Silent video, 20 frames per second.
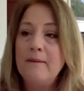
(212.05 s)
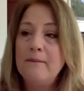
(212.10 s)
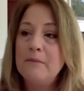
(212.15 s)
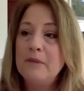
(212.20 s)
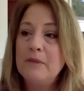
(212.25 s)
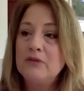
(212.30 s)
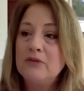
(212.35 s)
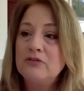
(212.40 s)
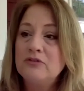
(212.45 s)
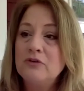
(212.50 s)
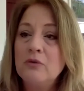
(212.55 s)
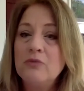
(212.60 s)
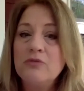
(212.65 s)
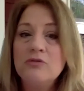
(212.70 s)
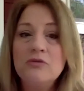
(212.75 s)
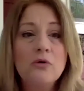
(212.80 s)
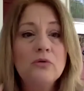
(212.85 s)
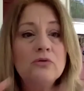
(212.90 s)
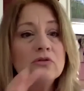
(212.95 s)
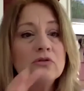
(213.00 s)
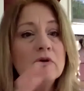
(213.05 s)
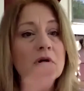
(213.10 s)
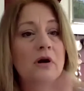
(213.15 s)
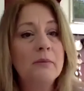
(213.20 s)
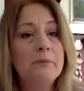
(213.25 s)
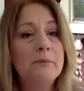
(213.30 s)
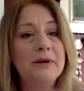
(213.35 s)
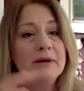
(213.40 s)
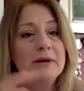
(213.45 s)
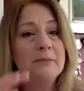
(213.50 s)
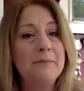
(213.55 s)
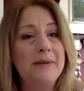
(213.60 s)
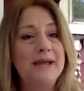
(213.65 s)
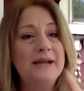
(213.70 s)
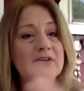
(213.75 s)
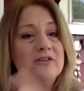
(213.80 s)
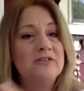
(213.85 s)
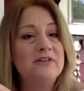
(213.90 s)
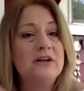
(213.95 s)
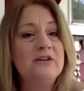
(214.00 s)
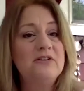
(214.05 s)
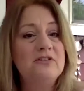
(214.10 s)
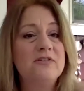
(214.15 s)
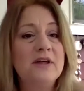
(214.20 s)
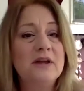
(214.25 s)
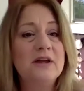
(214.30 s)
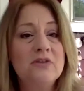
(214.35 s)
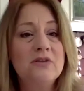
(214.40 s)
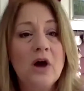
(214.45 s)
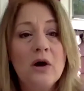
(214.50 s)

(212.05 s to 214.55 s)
So those are our big main stage things.